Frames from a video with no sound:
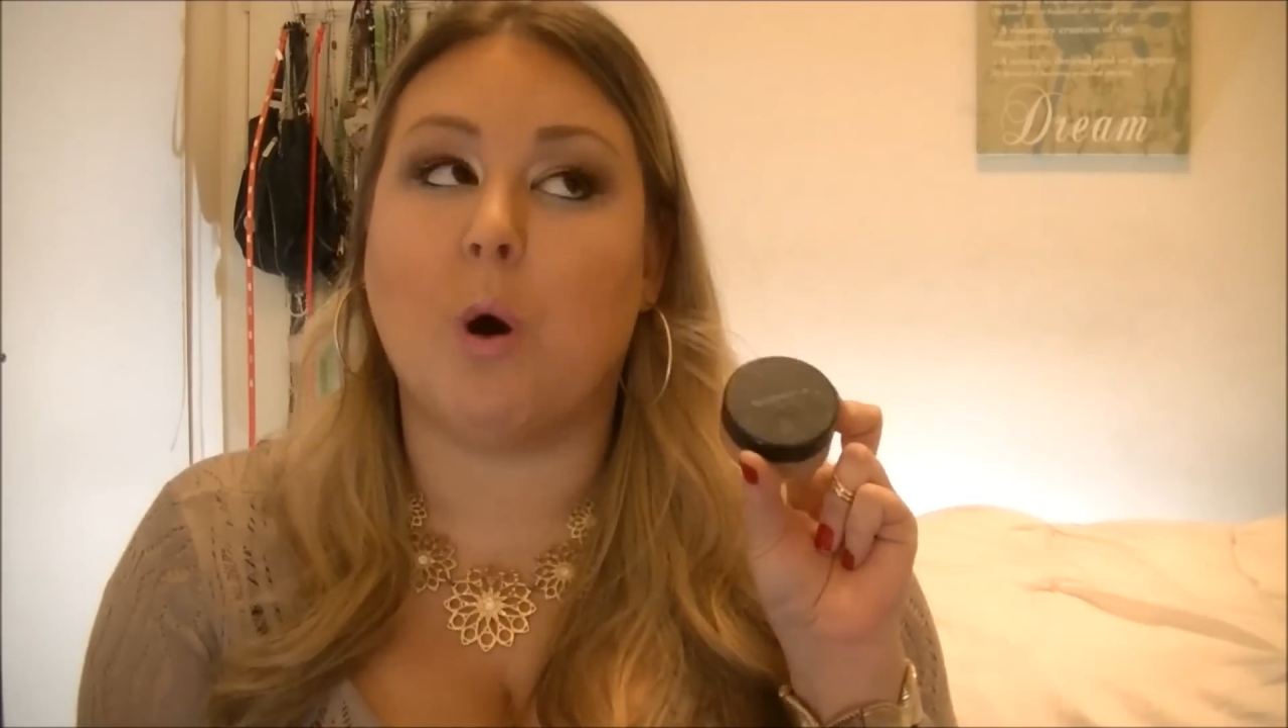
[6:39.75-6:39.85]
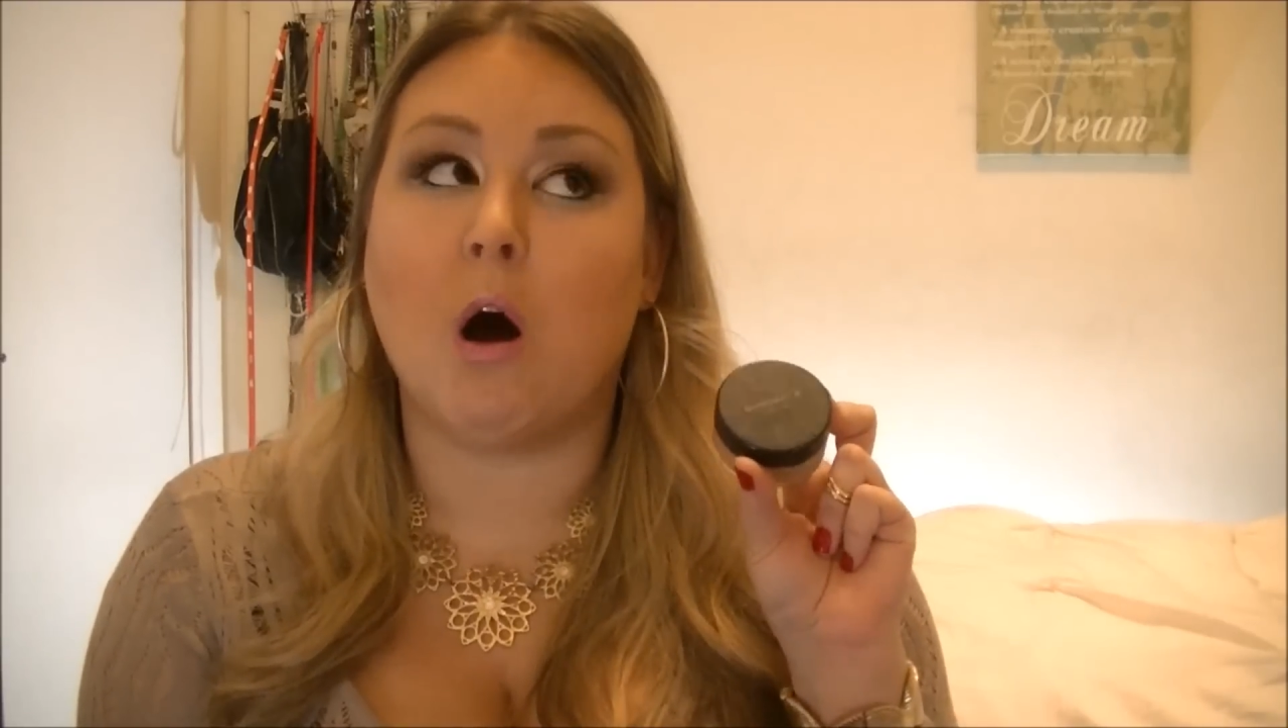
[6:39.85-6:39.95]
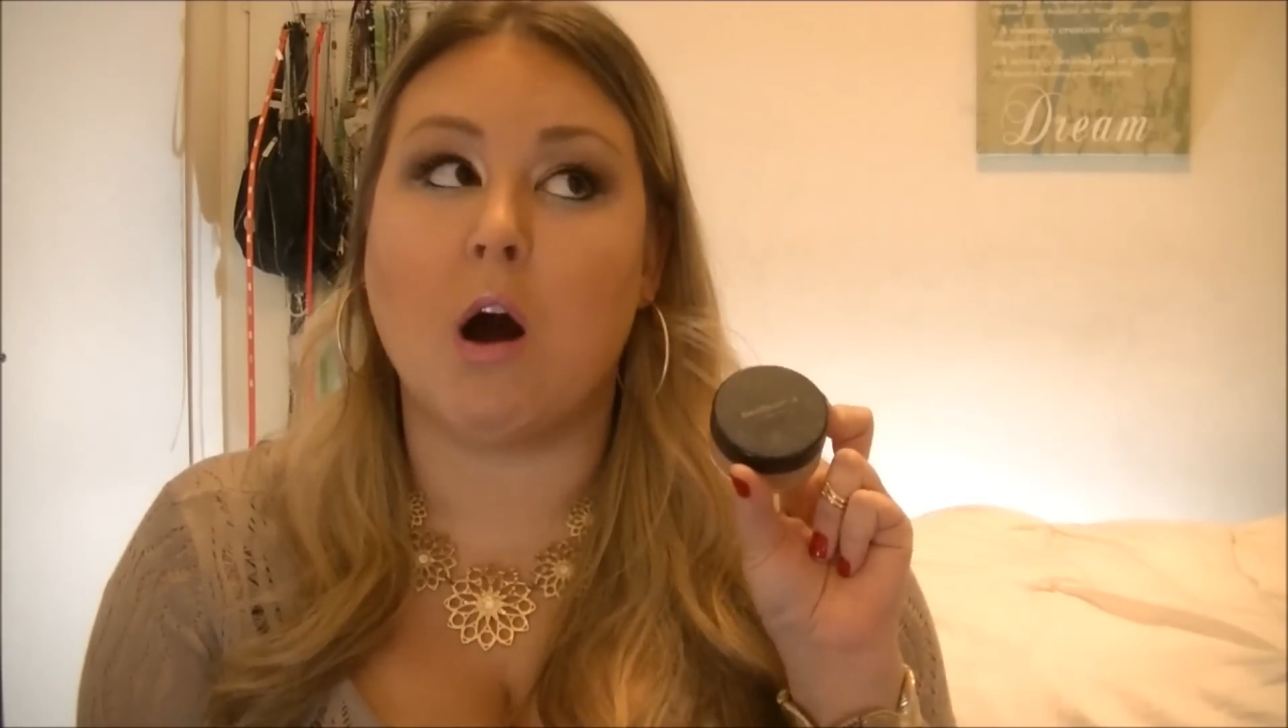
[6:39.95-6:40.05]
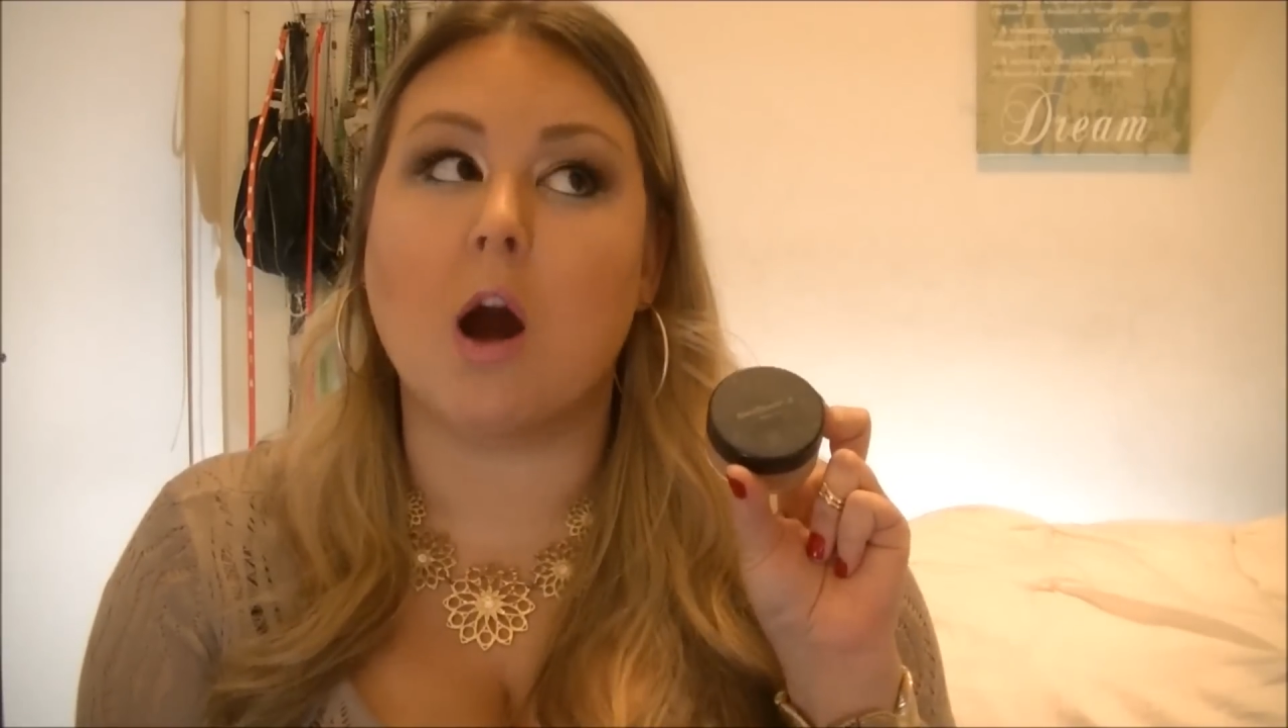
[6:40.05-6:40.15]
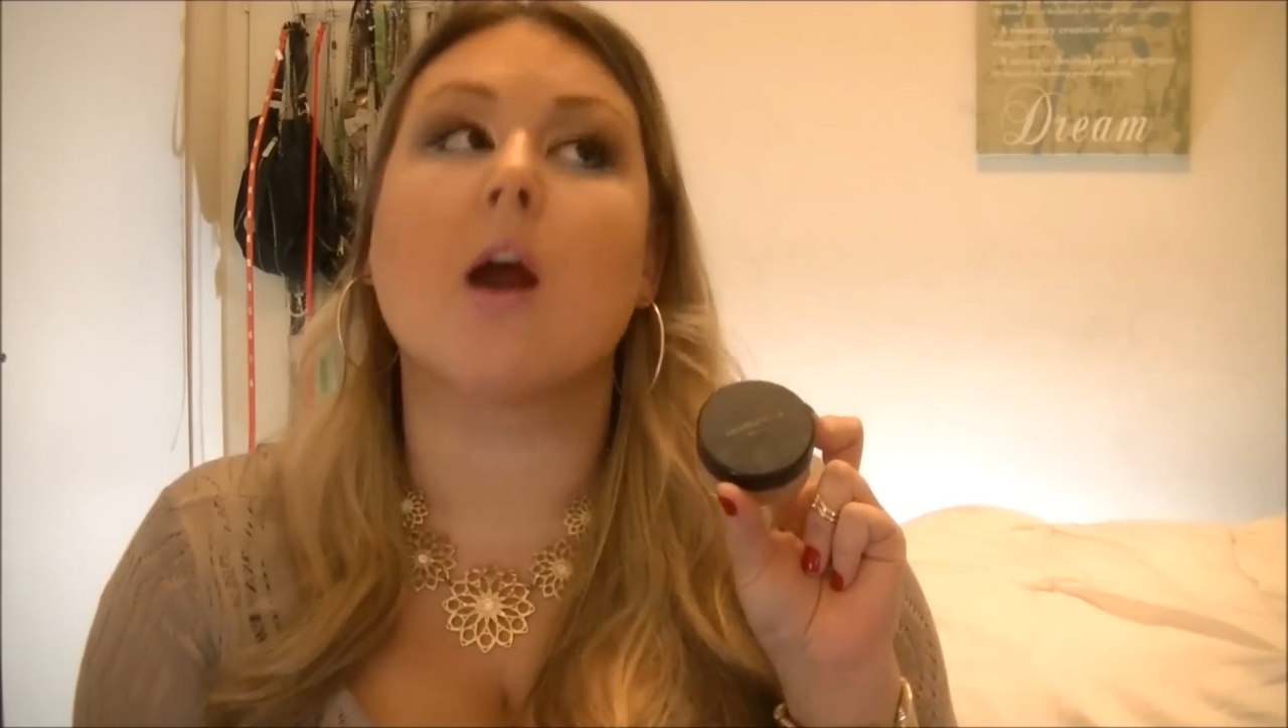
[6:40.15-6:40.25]

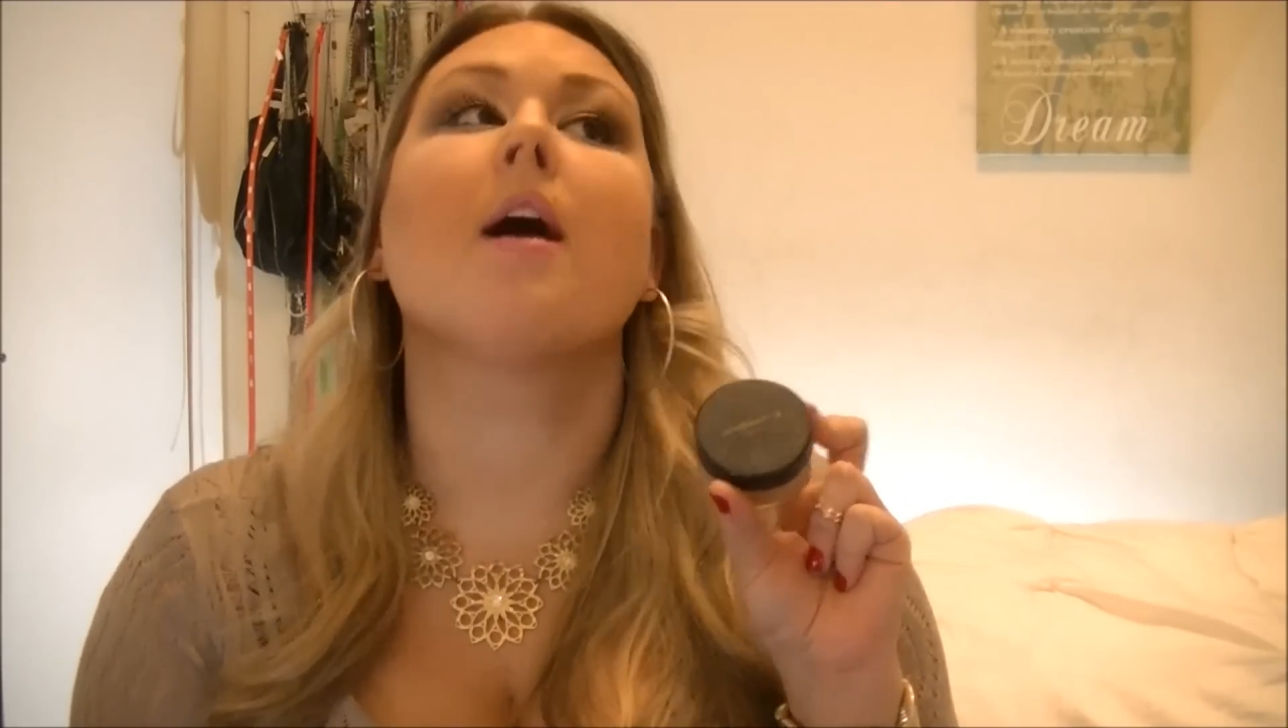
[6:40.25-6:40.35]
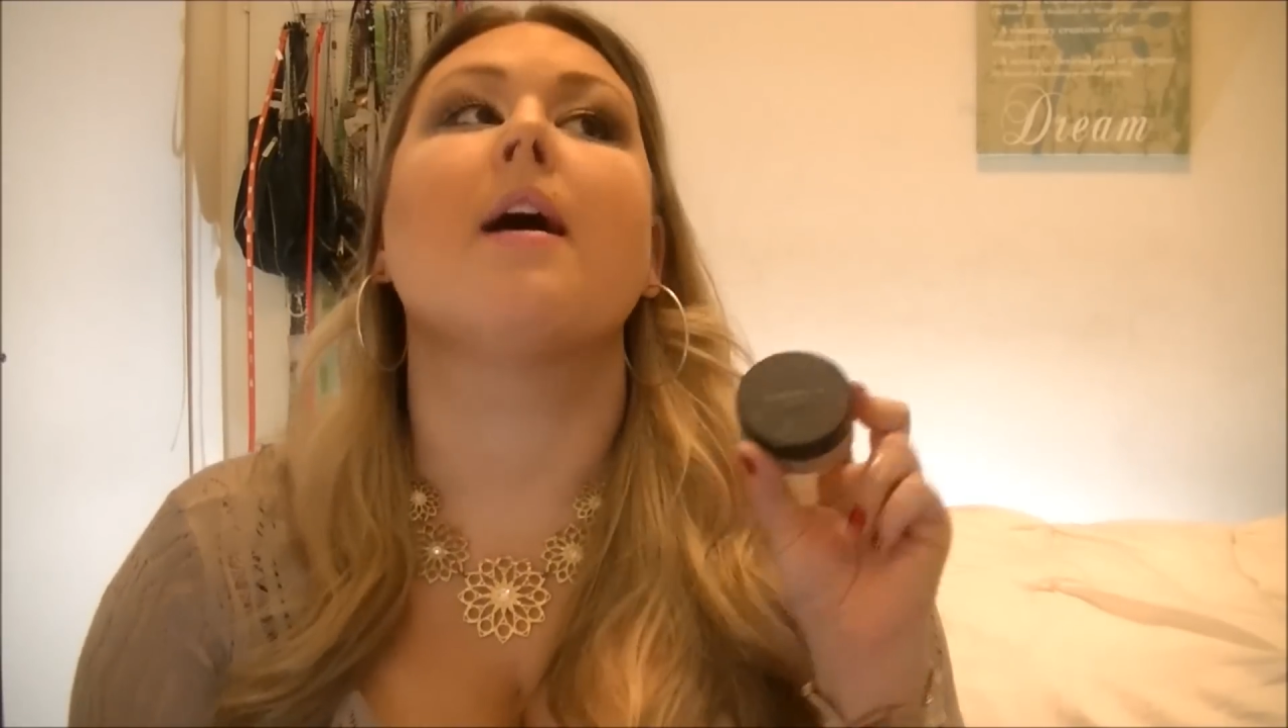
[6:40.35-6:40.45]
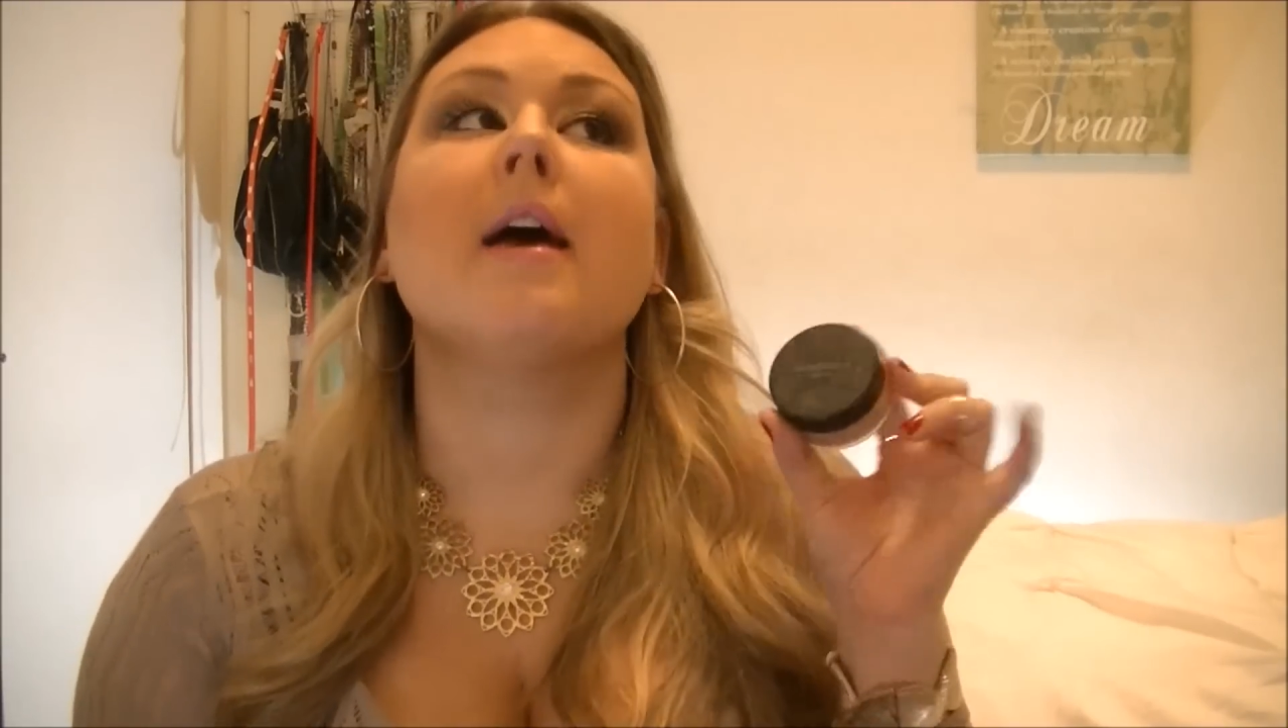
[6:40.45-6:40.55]
are,